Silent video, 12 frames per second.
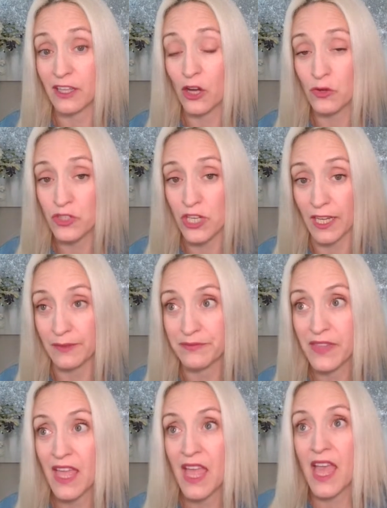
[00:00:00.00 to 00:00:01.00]
coaching.
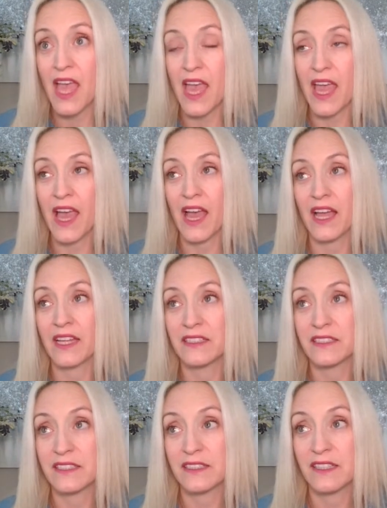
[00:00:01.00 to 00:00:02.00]
And